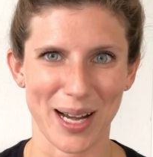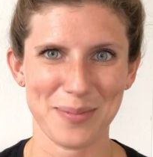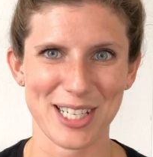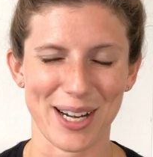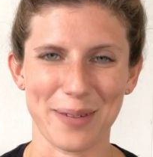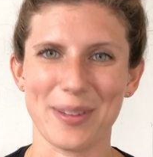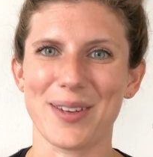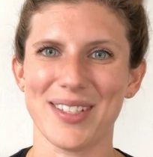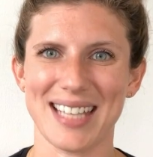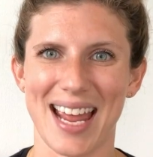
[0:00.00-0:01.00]
I'm sharing with
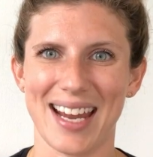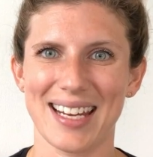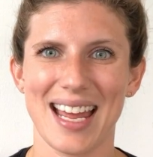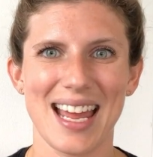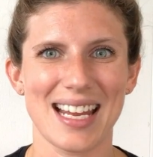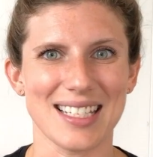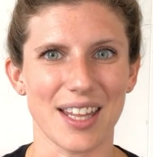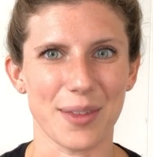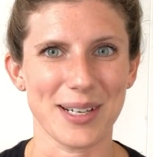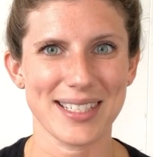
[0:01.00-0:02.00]
you today is a
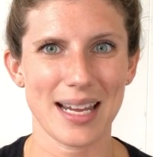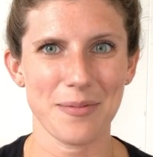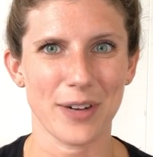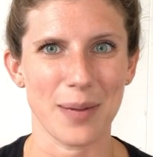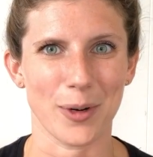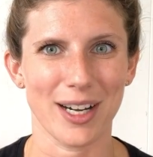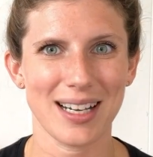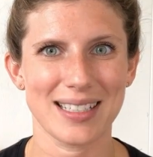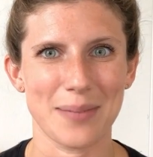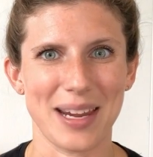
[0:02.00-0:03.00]
three step
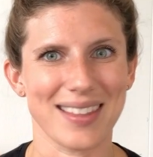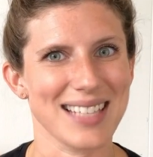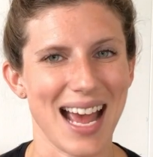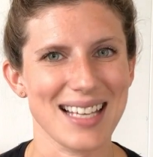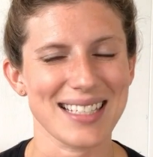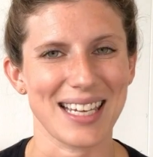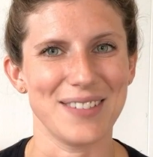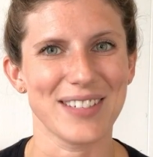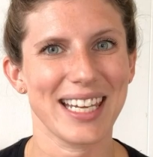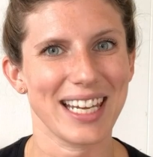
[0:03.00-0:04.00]
framework to make the task
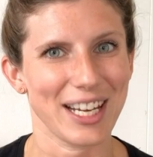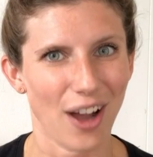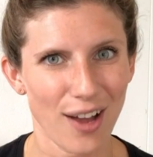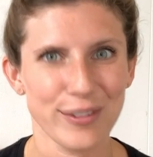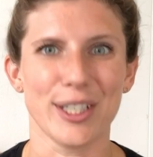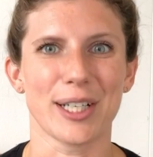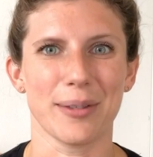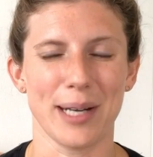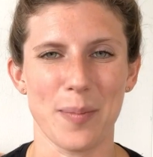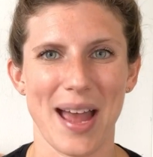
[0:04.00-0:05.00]
of kicking off your
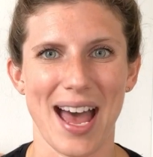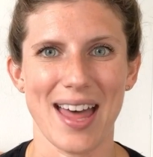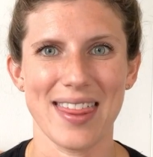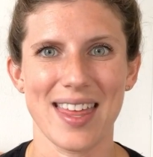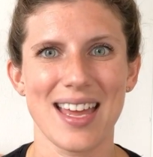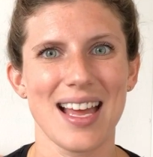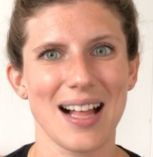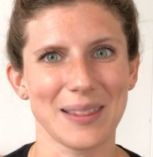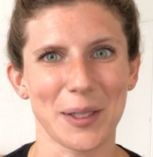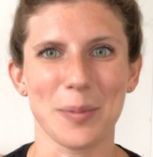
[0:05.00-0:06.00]
career path
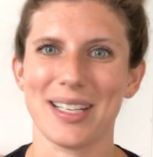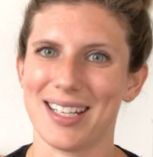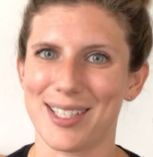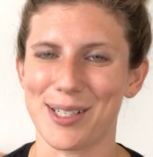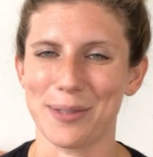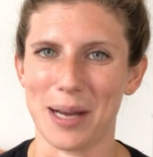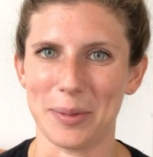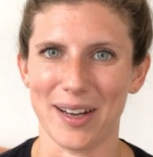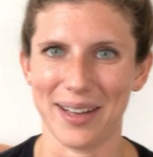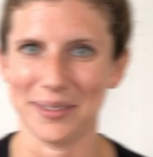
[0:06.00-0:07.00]
a little bit easier to wrap your head